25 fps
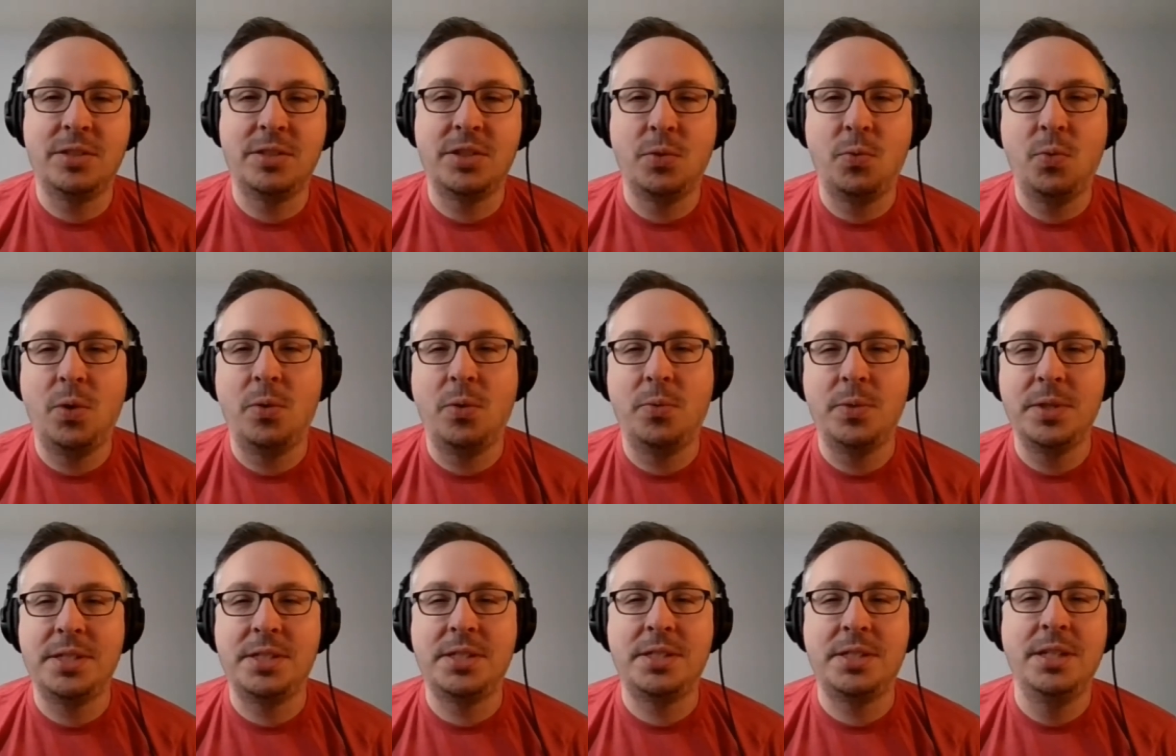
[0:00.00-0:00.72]
So what
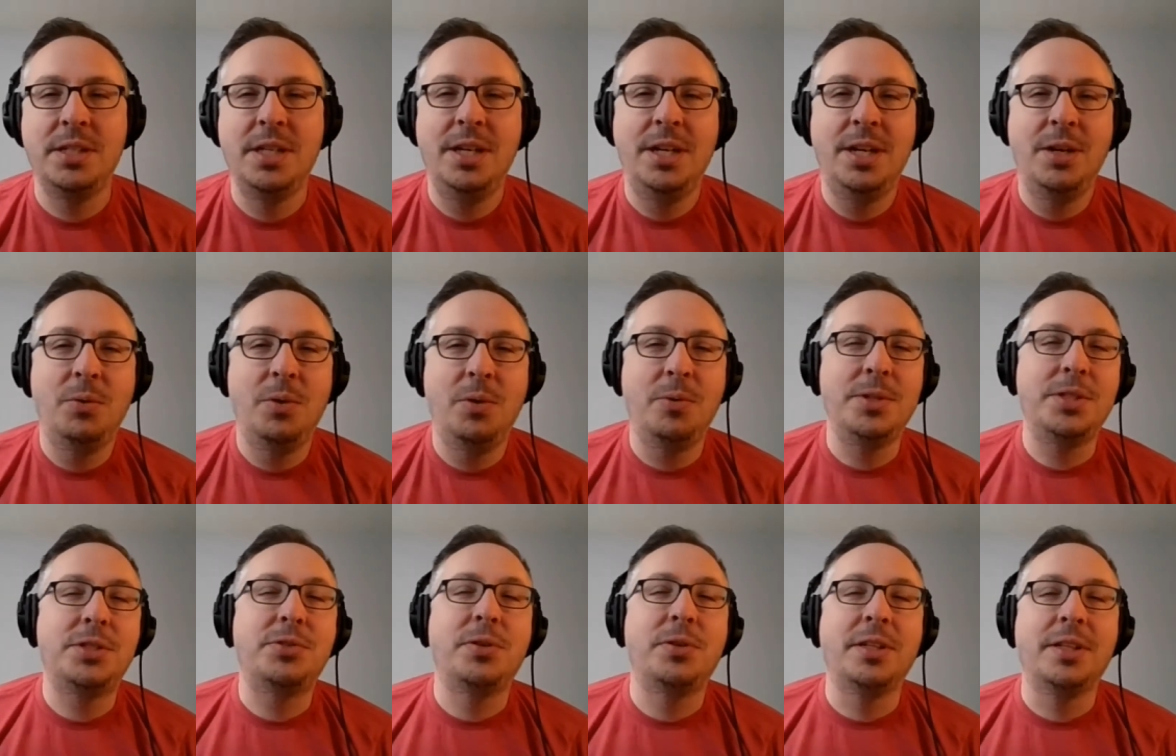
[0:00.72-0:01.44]
was
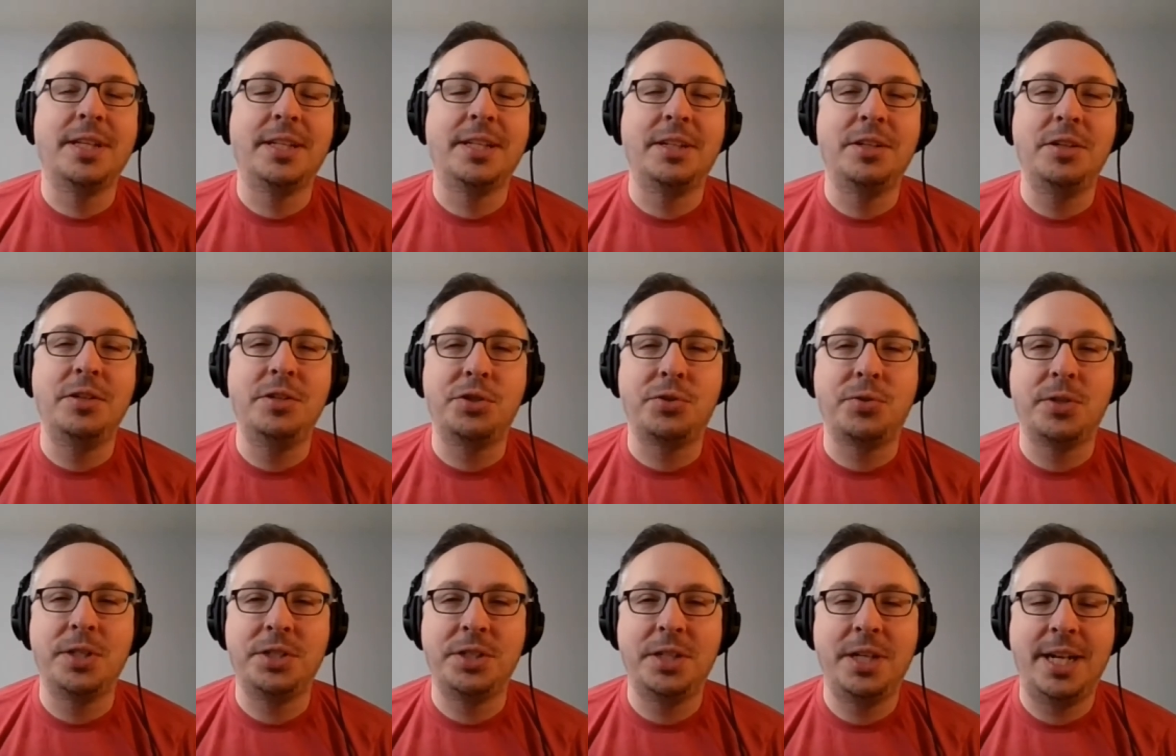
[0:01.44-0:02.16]
sort of like the
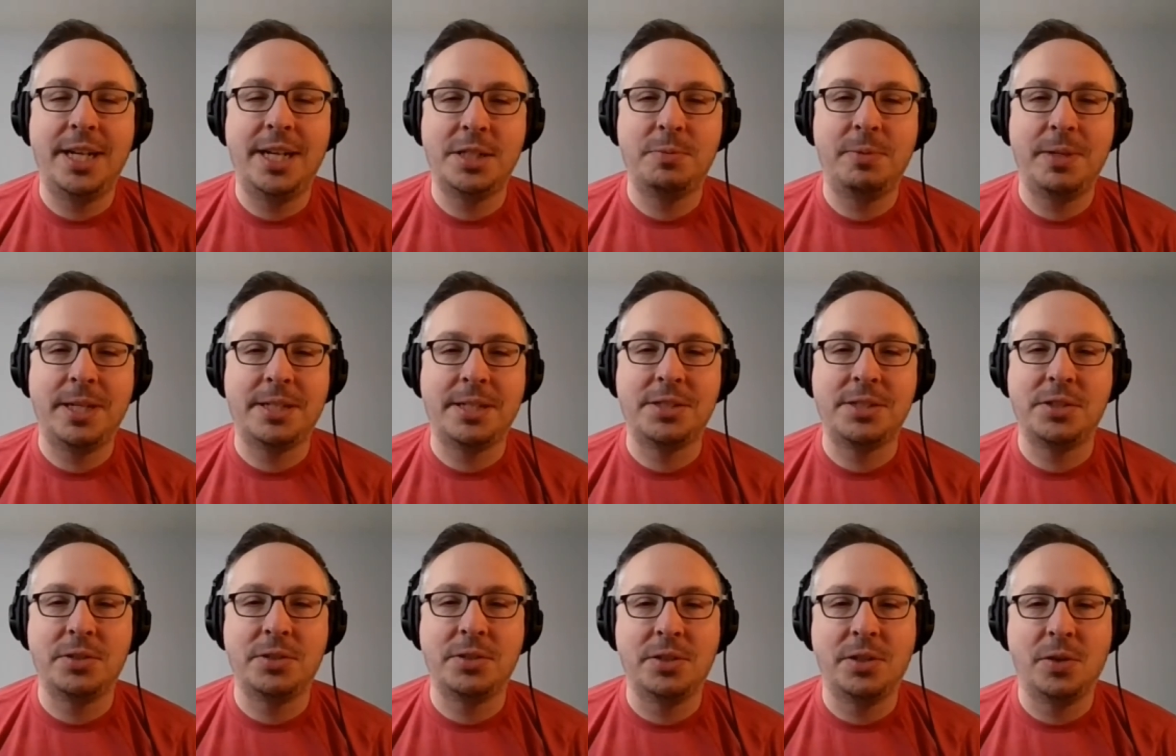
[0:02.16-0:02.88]
nutrition
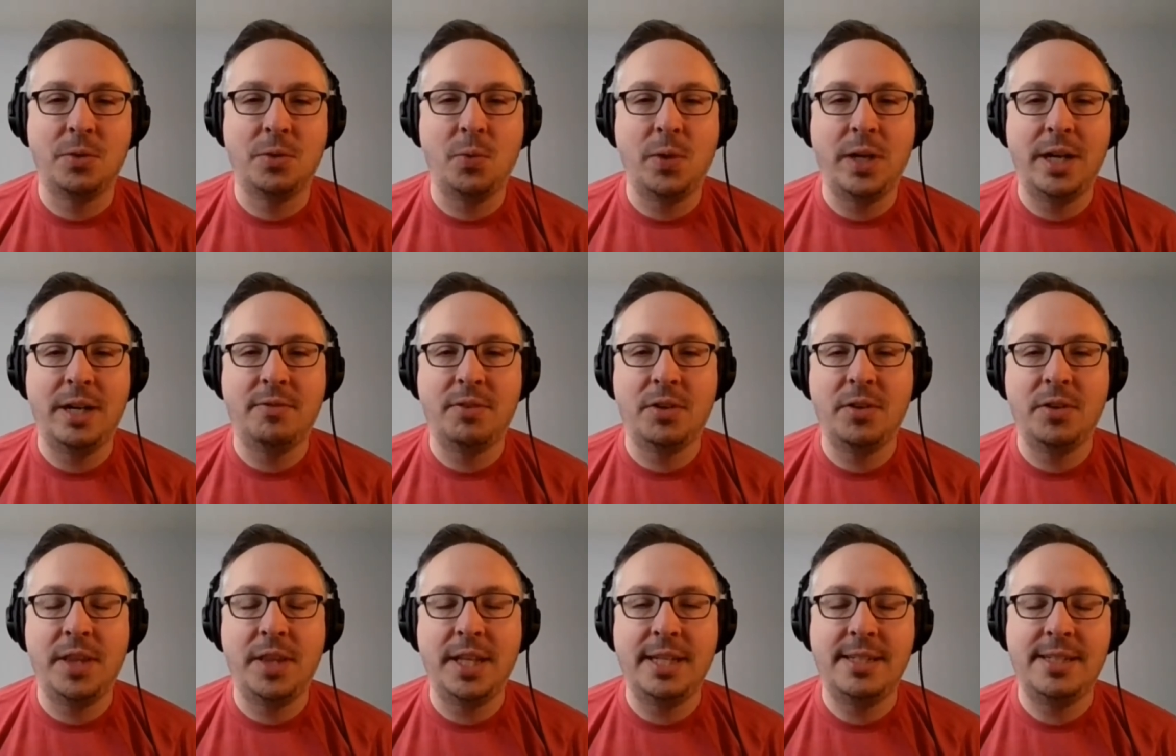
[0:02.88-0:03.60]
aspects or
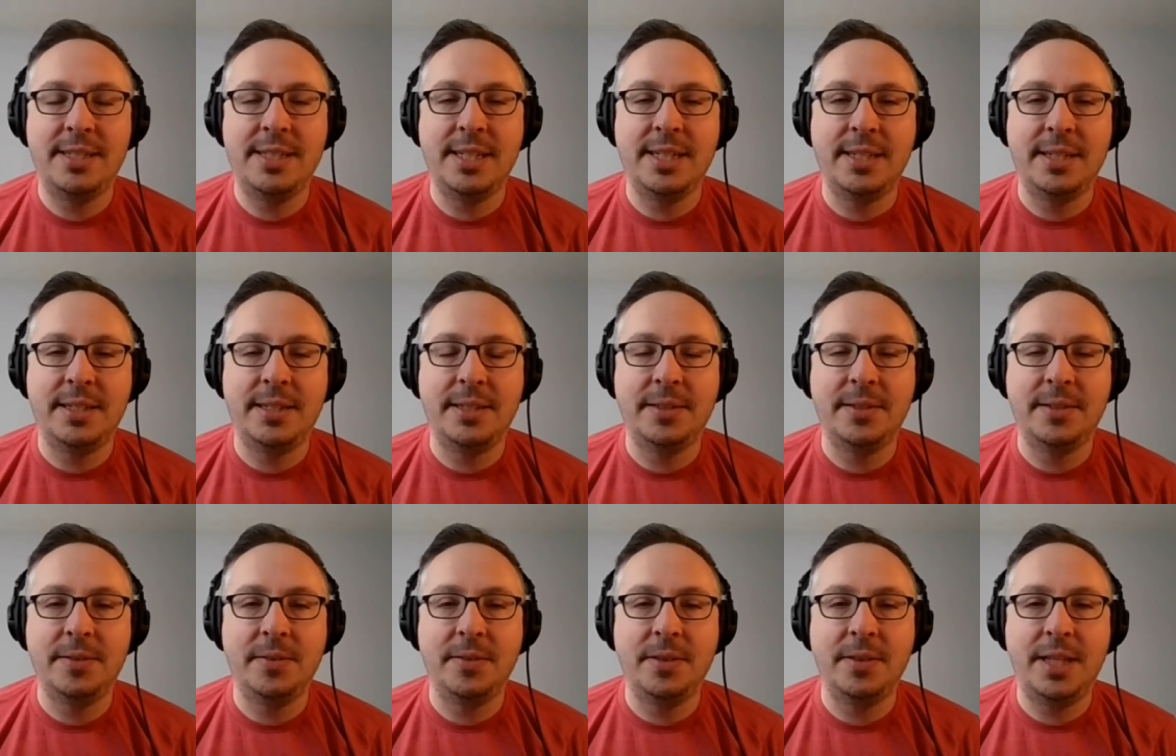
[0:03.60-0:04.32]
whatever
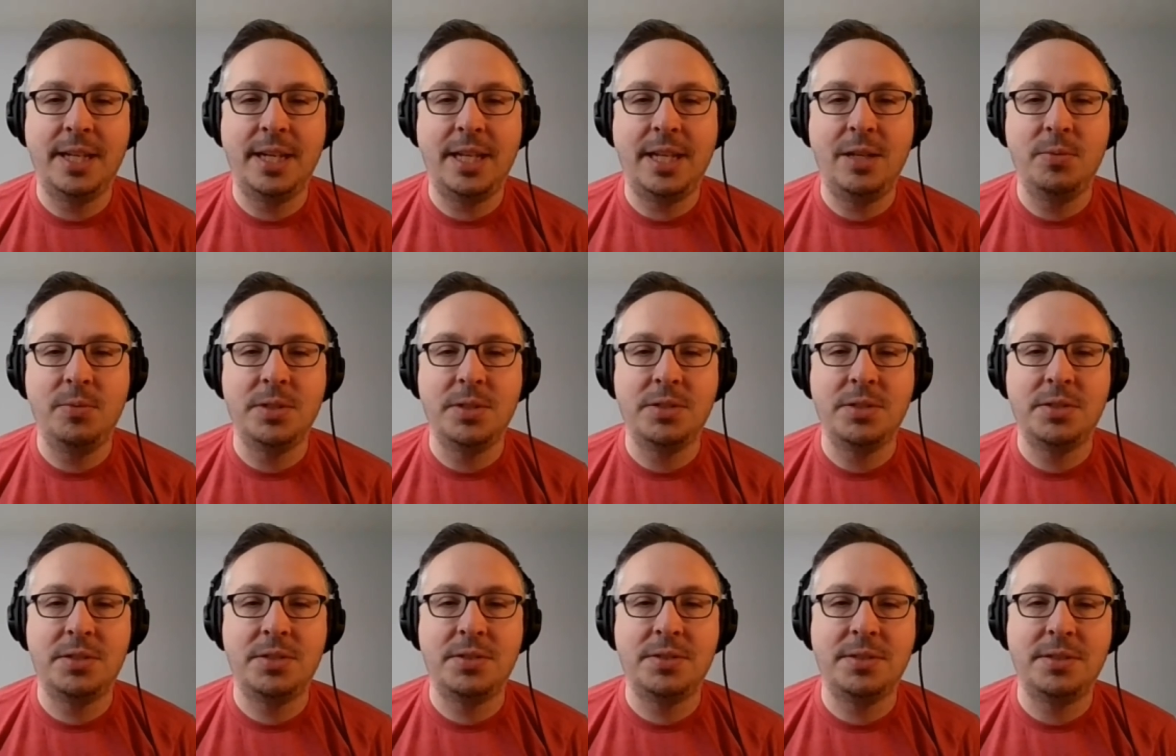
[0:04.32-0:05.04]
that he
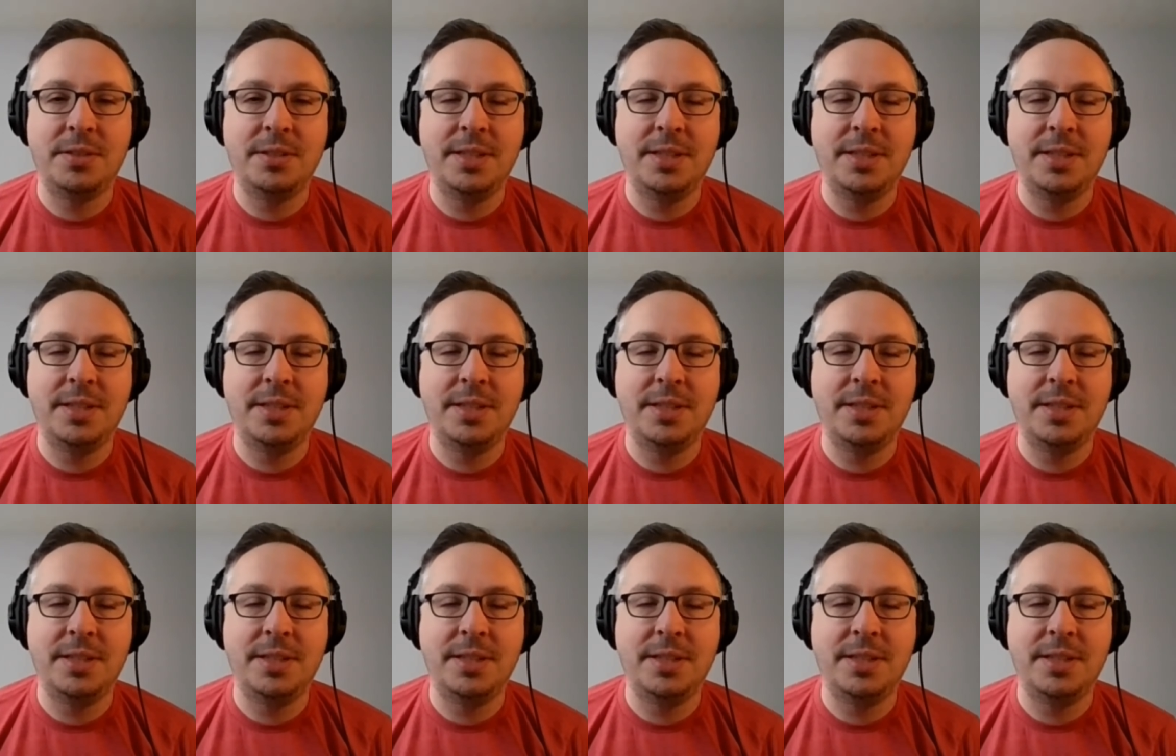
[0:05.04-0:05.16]
was